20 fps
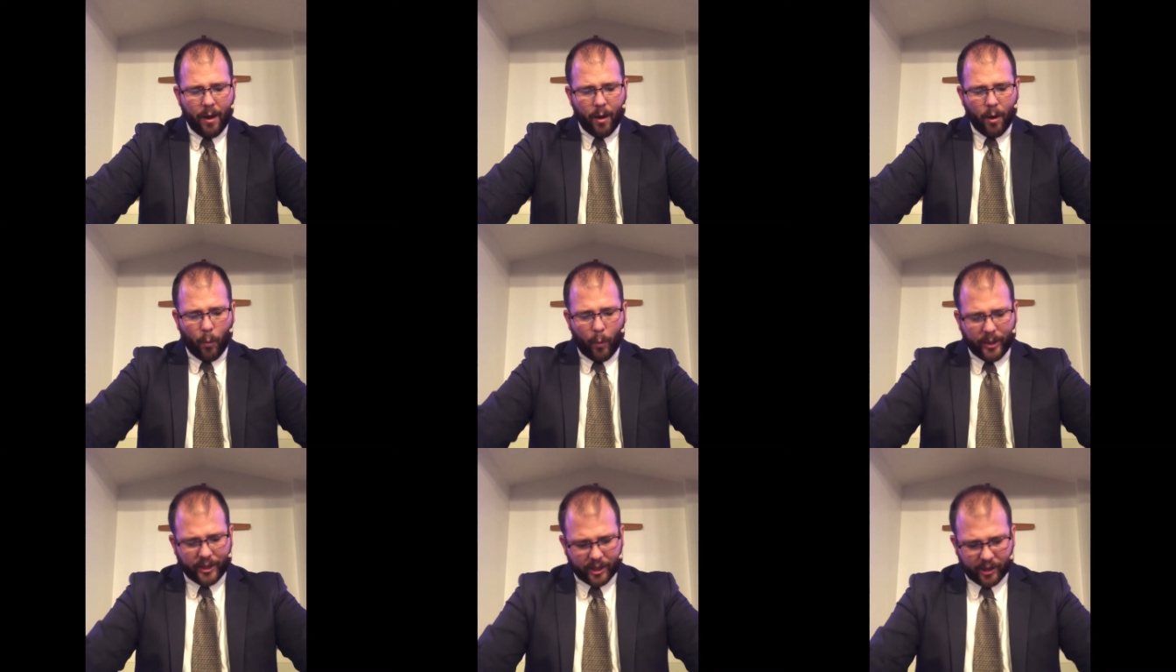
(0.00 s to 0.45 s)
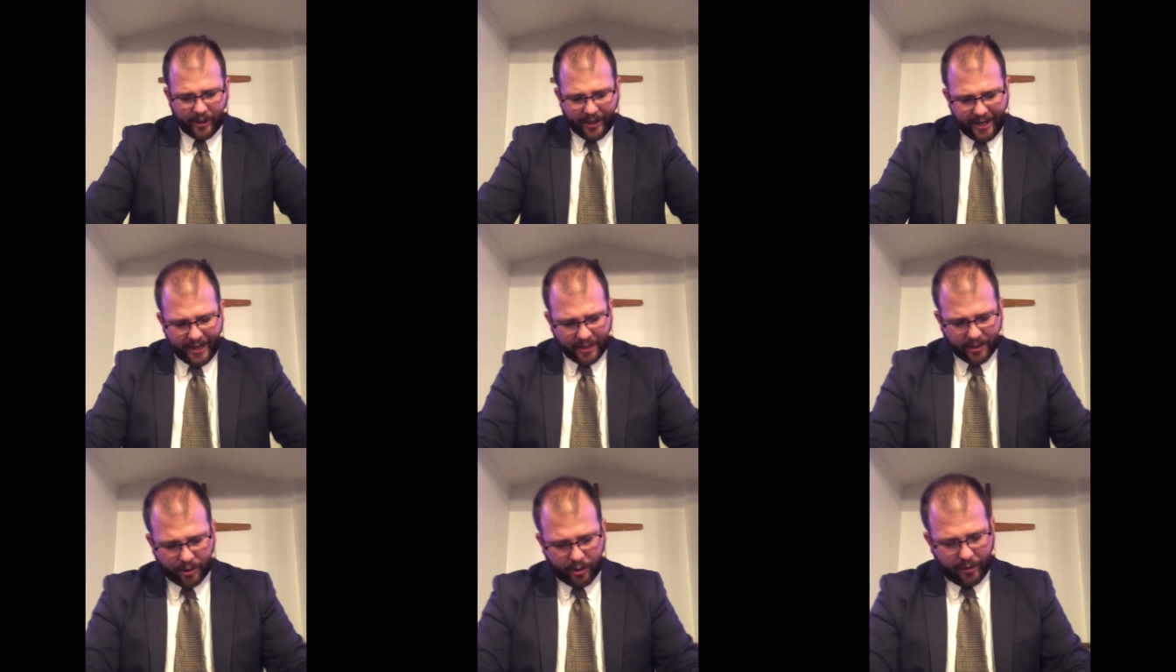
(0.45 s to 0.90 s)
Which
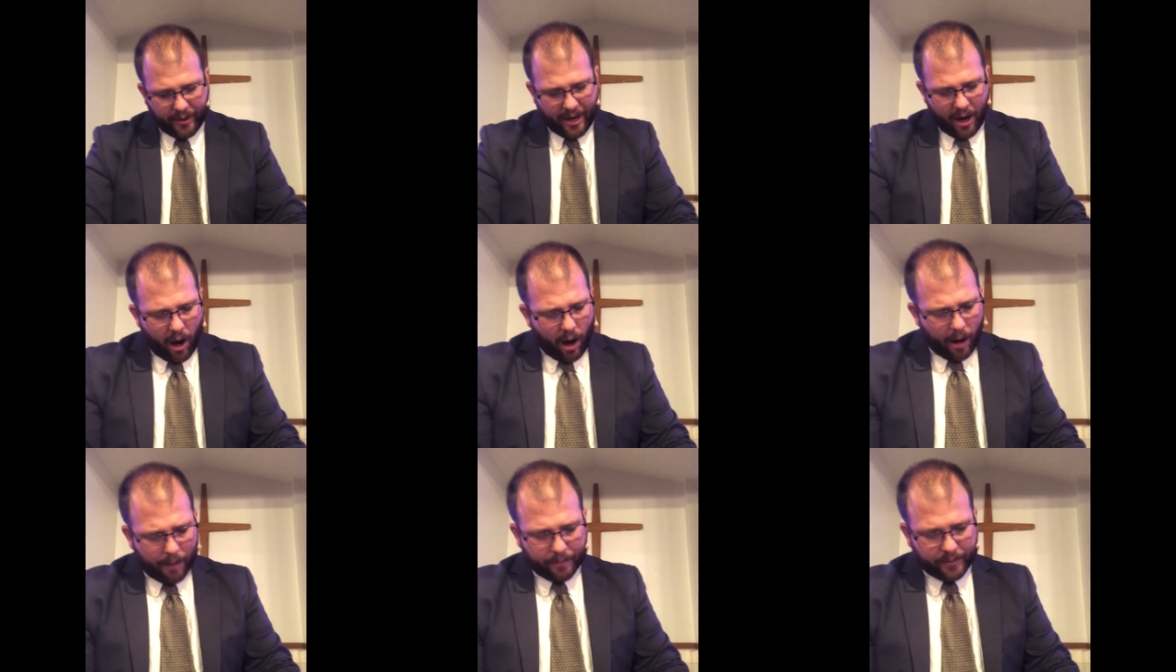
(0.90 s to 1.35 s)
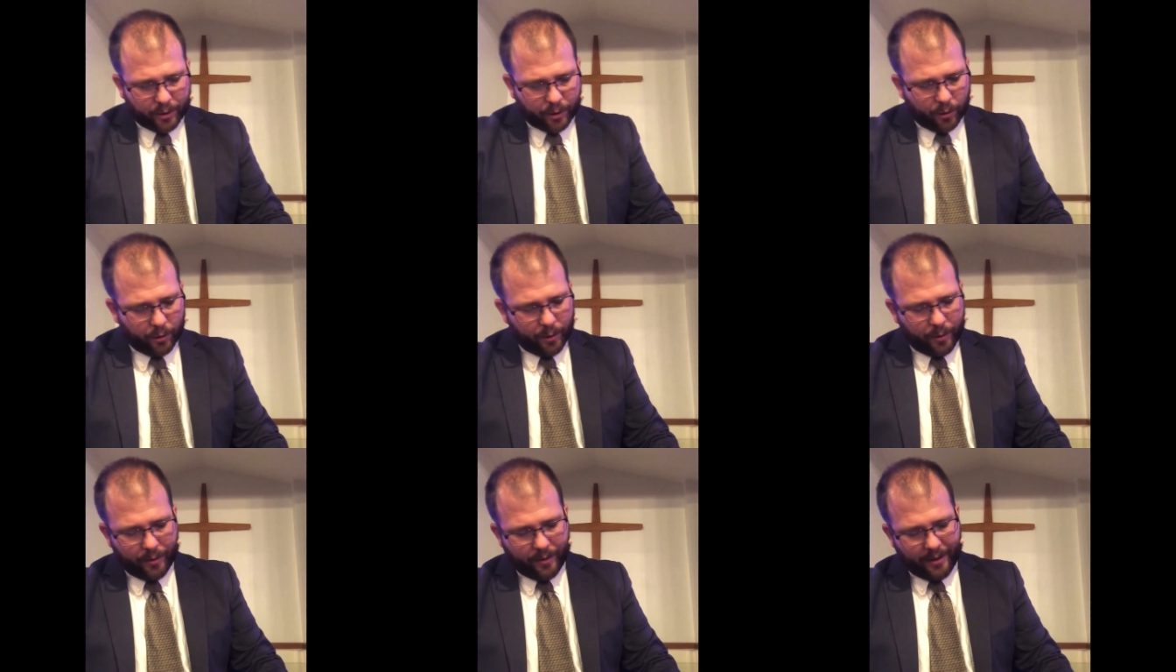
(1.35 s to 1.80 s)
leads to the
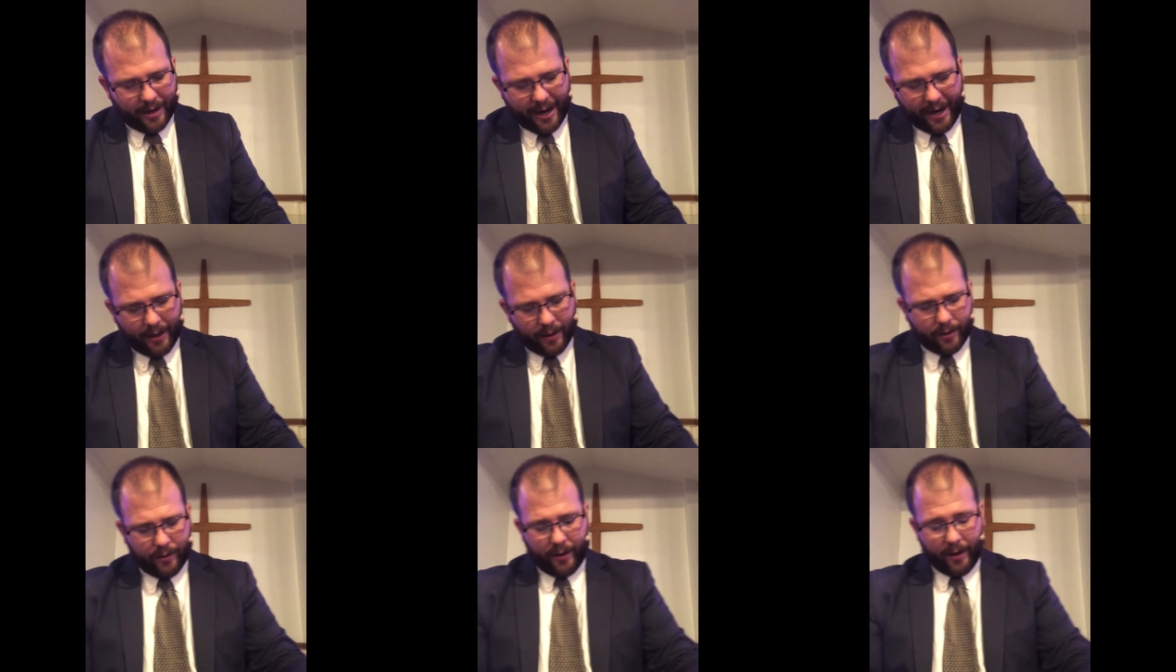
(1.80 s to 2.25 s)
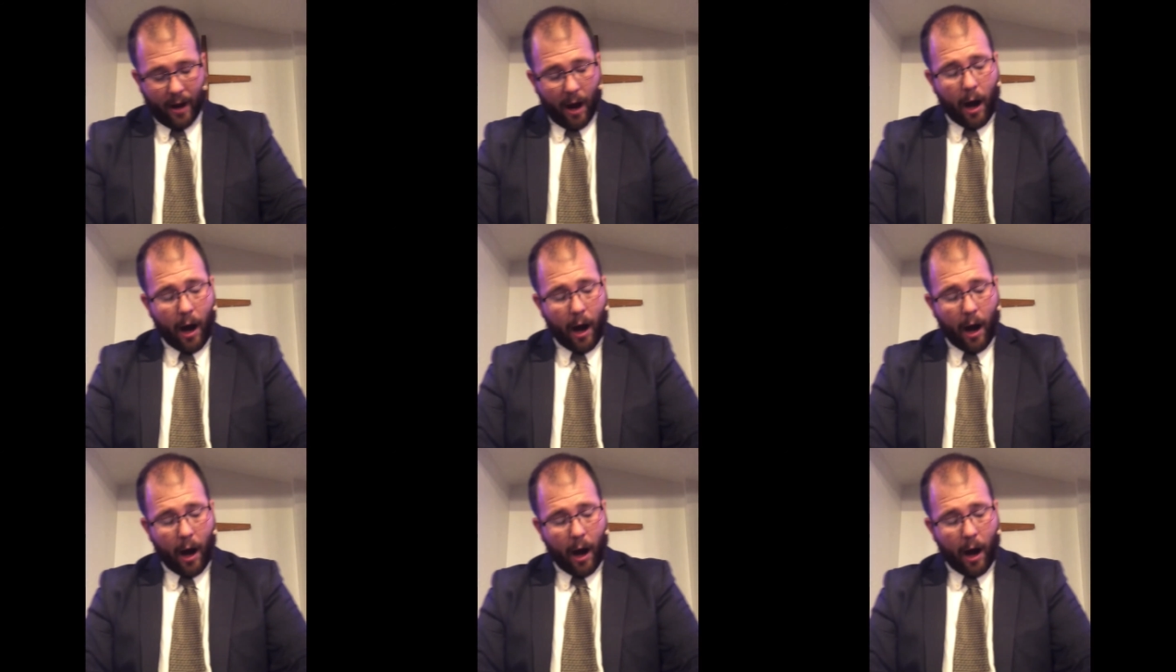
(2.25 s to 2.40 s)
absolute the